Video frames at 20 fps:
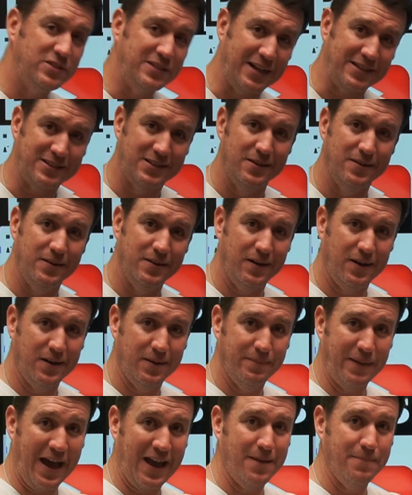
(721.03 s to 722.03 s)
That's the uh,
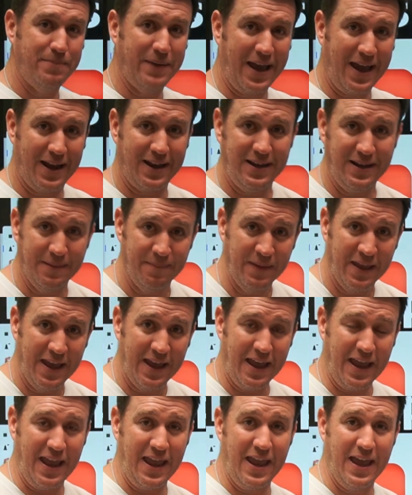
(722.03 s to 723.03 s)
Mallampati
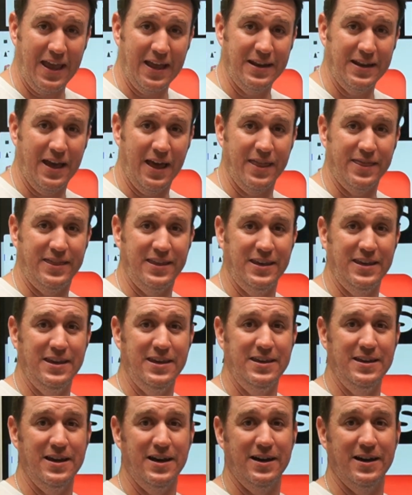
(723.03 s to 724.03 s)
and
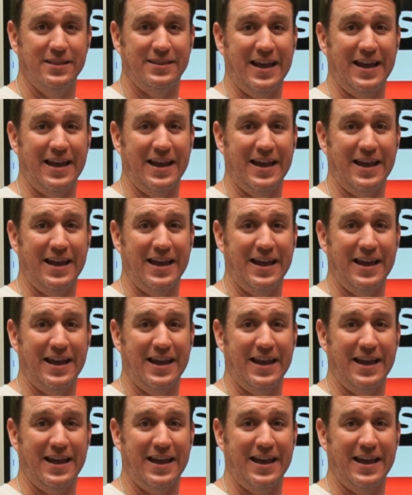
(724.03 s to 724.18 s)
the uh,